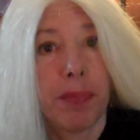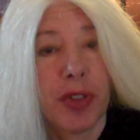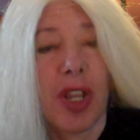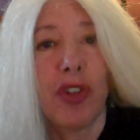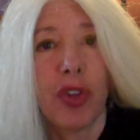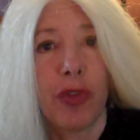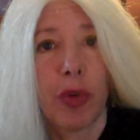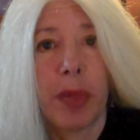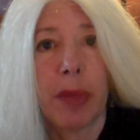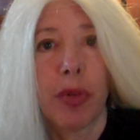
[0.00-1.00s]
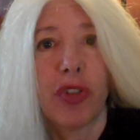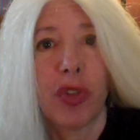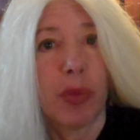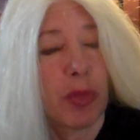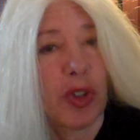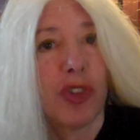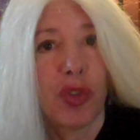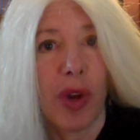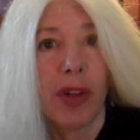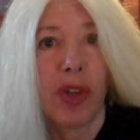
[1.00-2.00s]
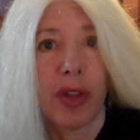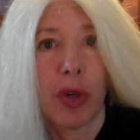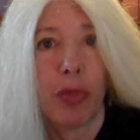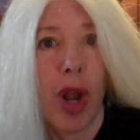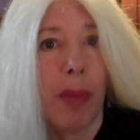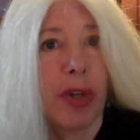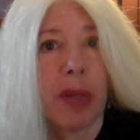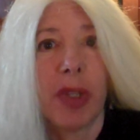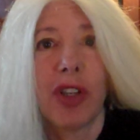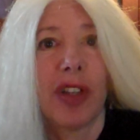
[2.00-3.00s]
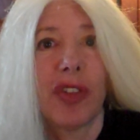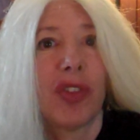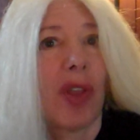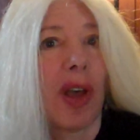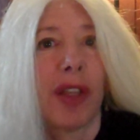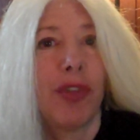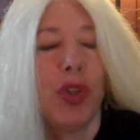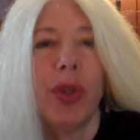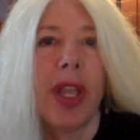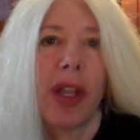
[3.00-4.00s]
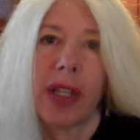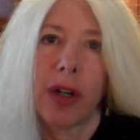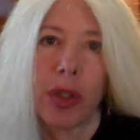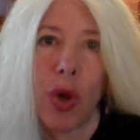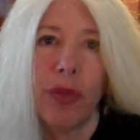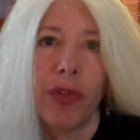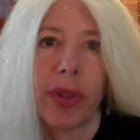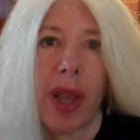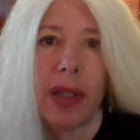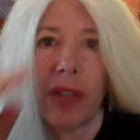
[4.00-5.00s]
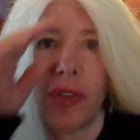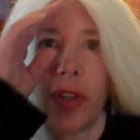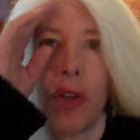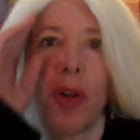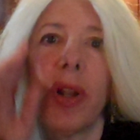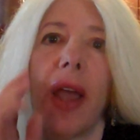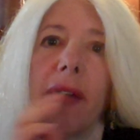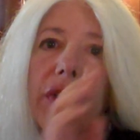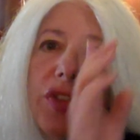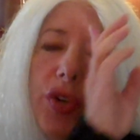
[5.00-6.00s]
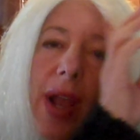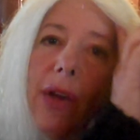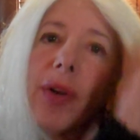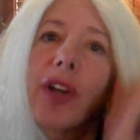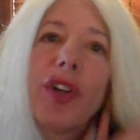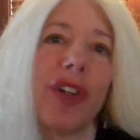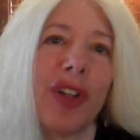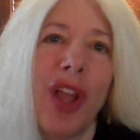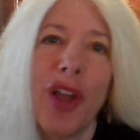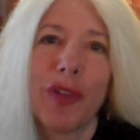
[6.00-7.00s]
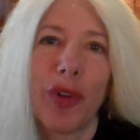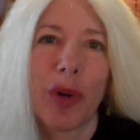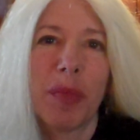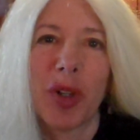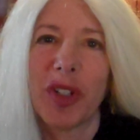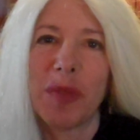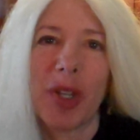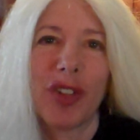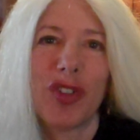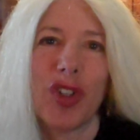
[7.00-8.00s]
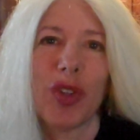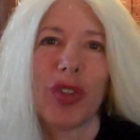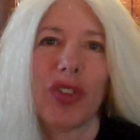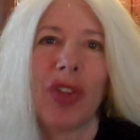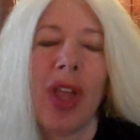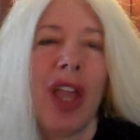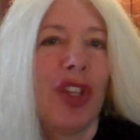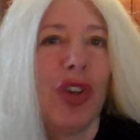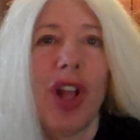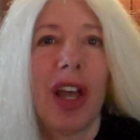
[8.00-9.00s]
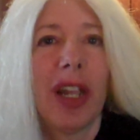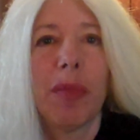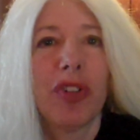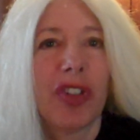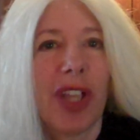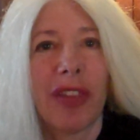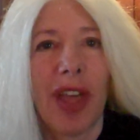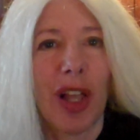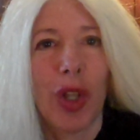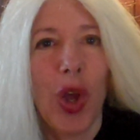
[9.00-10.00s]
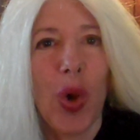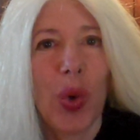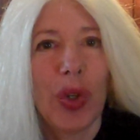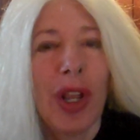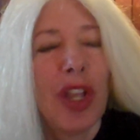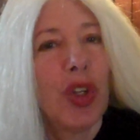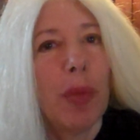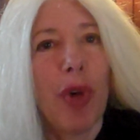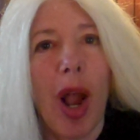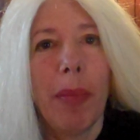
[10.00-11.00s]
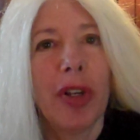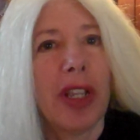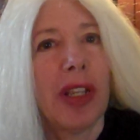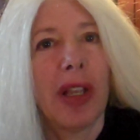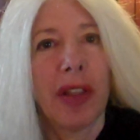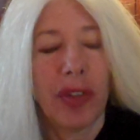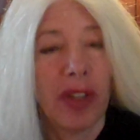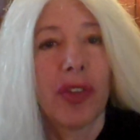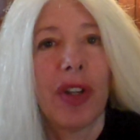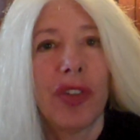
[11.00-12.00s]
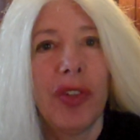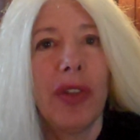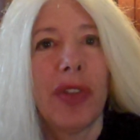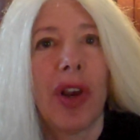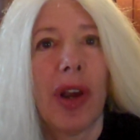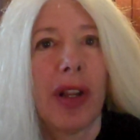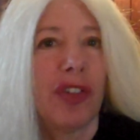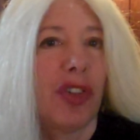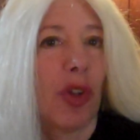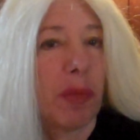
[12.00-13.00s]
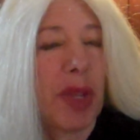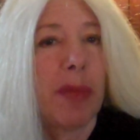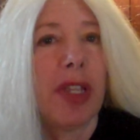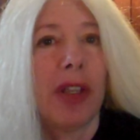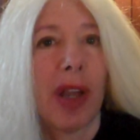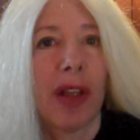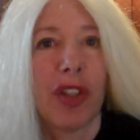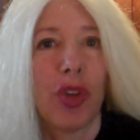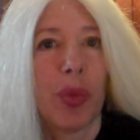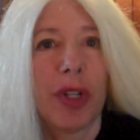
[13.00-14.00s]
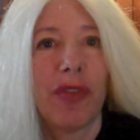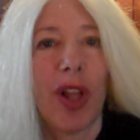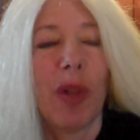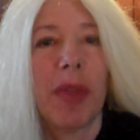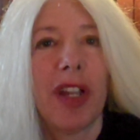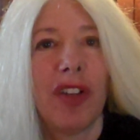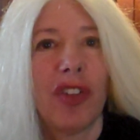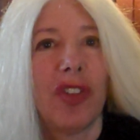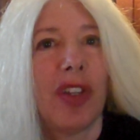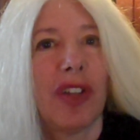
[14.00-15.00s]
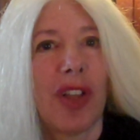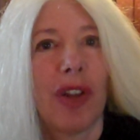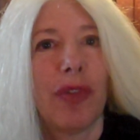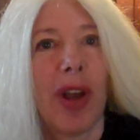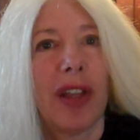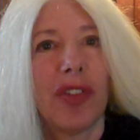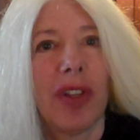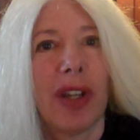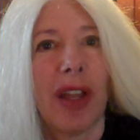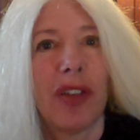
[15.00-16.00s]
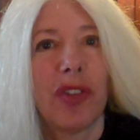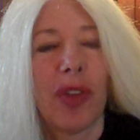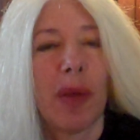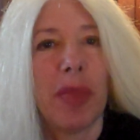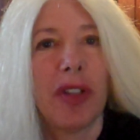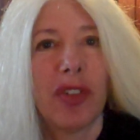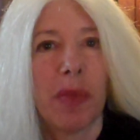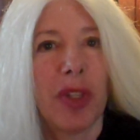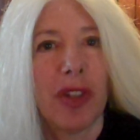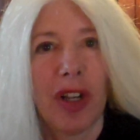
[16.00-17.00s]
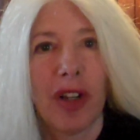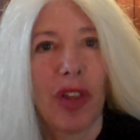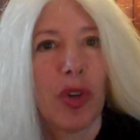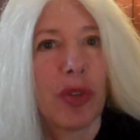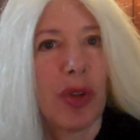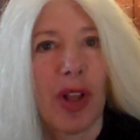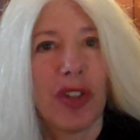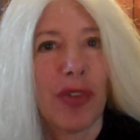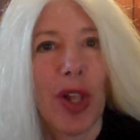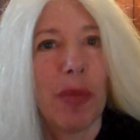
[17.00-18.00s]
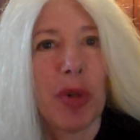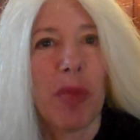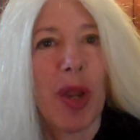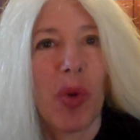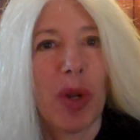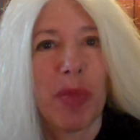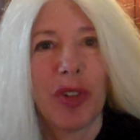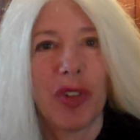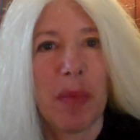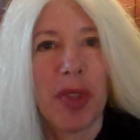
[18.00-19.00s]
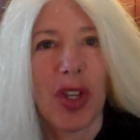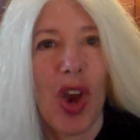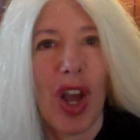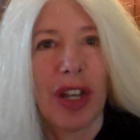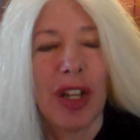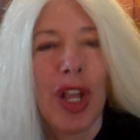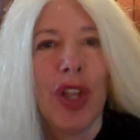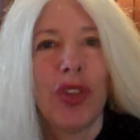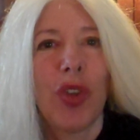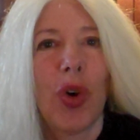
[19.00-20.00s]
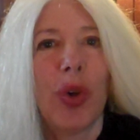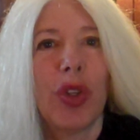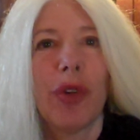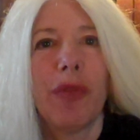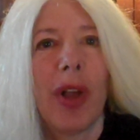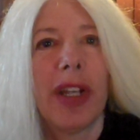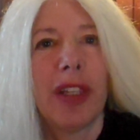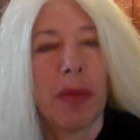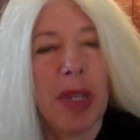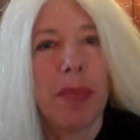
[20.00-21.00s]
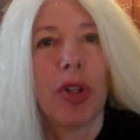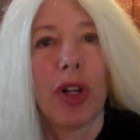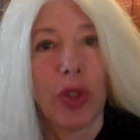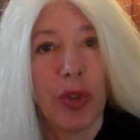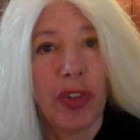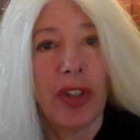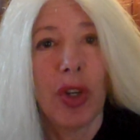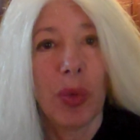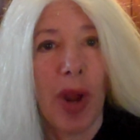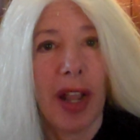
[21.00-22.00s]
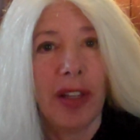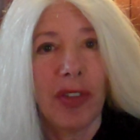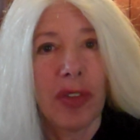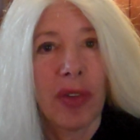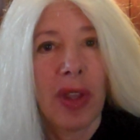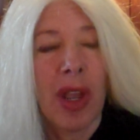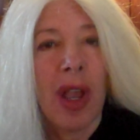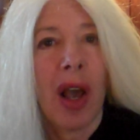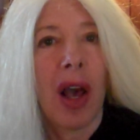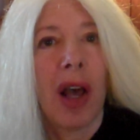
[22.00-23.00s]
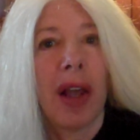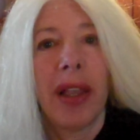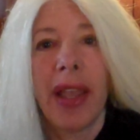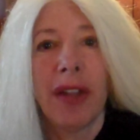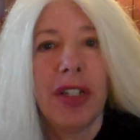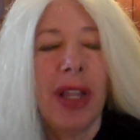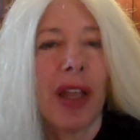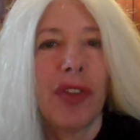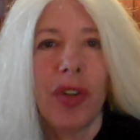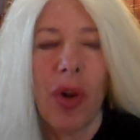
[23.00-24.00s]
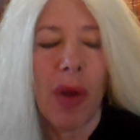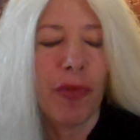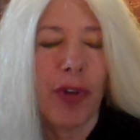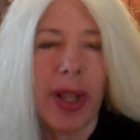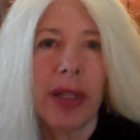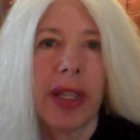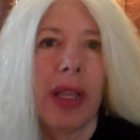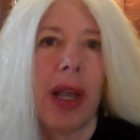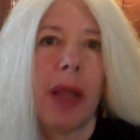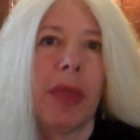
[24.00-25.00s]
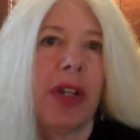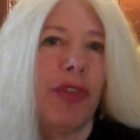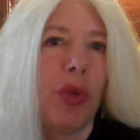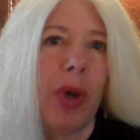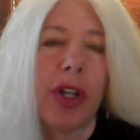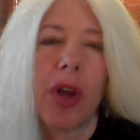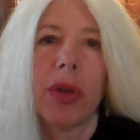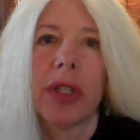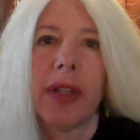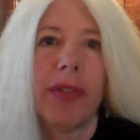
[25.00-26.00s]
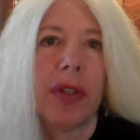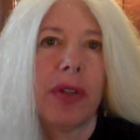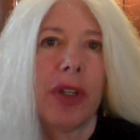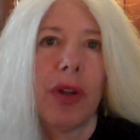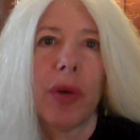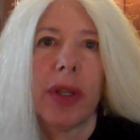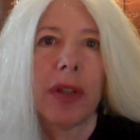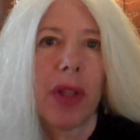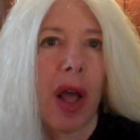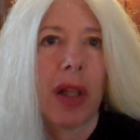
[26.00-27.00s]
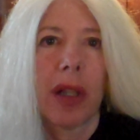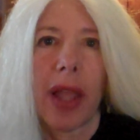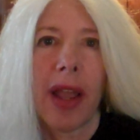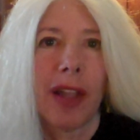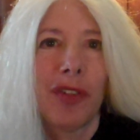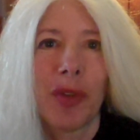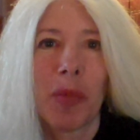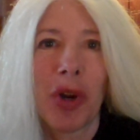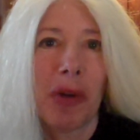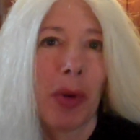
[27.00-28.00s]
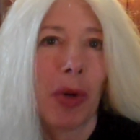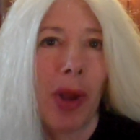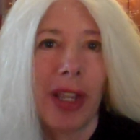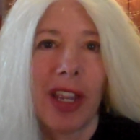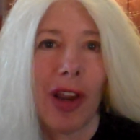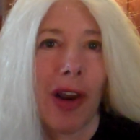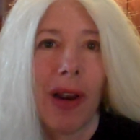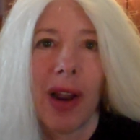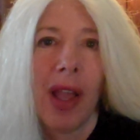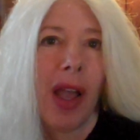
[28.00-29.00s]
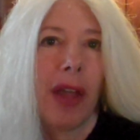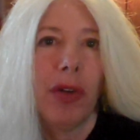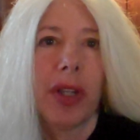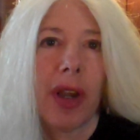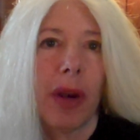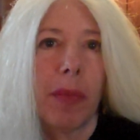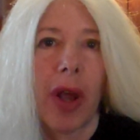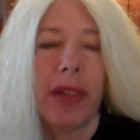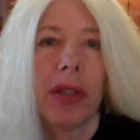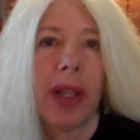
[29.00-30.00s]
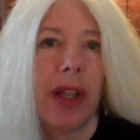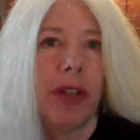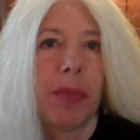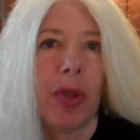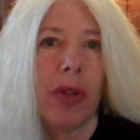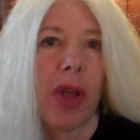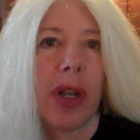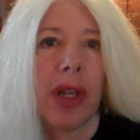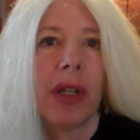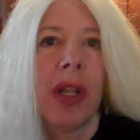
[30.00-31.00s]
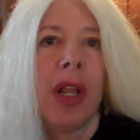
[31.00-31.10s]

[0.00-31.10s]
potential for people to construct on their property, because if you can't get a loan for that, let's say you don't have a track record for building mixed use, you're not able to get that loan, your property is going to sit there until maybe your redevelopment agency identifies it as being something that another developer might want to put something on. So you're finding that people are losing their rights. And yes, frankly, I mean, if you want to go and live in La La Land somewhere, what do I care? I don't care. Buy the land and build on it.